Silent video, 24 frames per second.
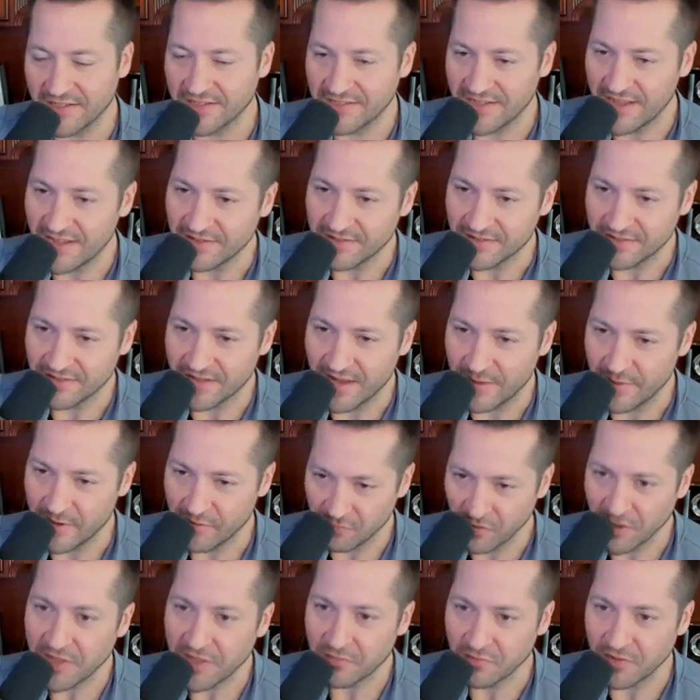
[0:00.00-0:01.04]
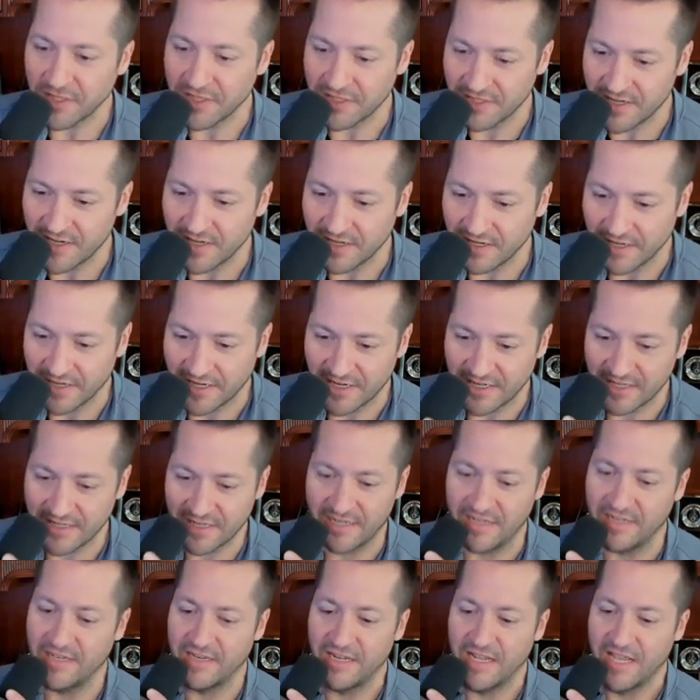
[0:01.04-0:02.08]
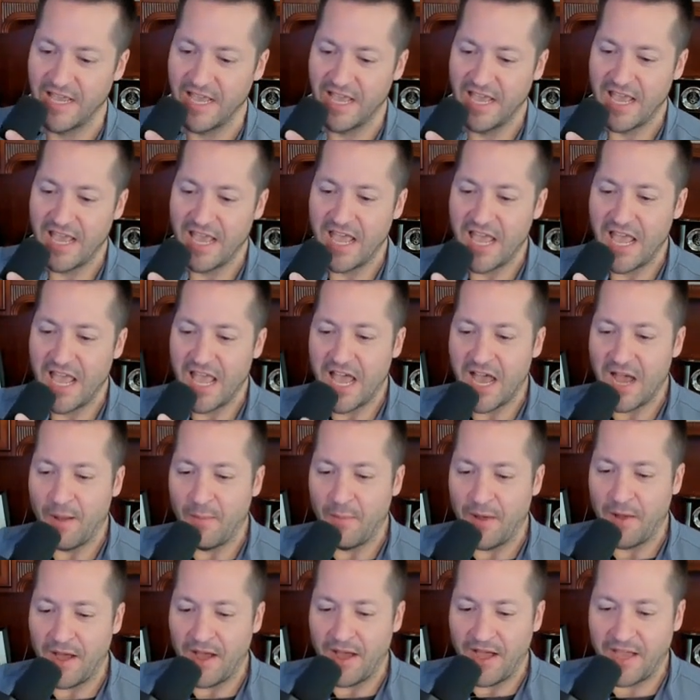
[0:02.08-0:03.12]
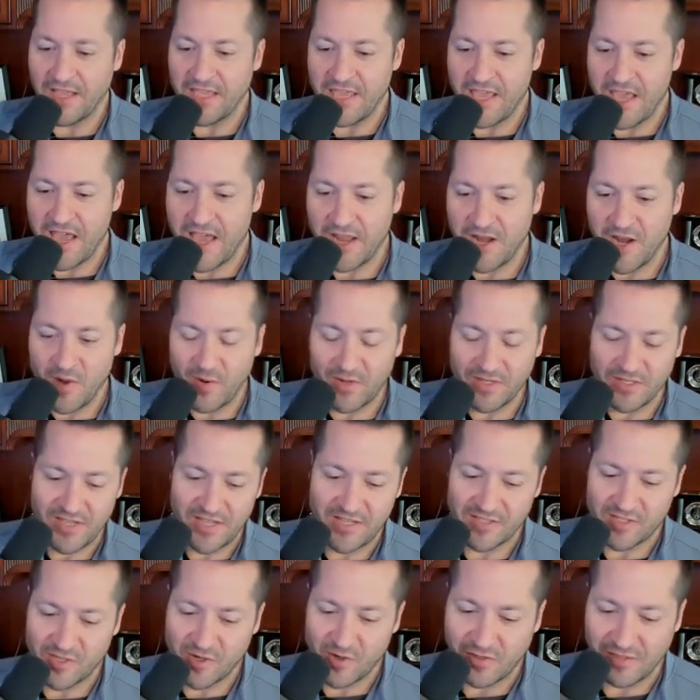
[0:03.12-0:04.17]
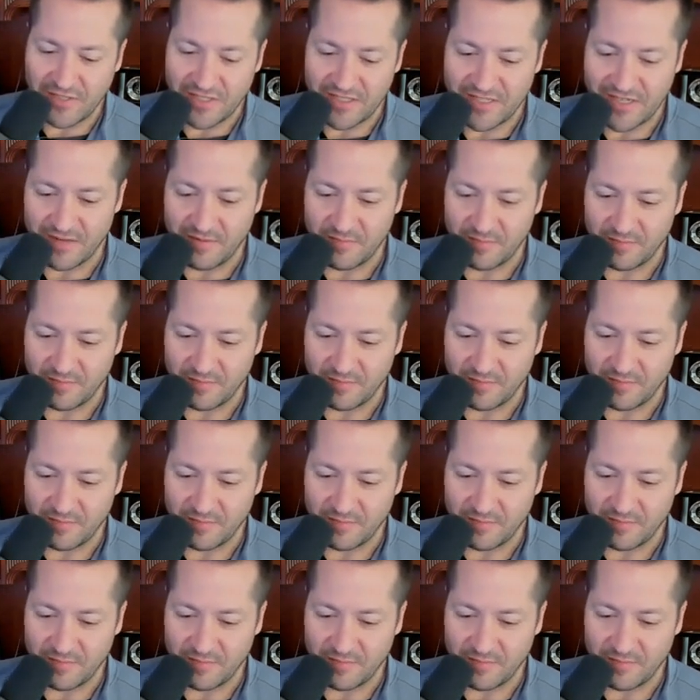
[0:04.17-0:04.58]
sense. I mean, it really, really did. And it certainly did.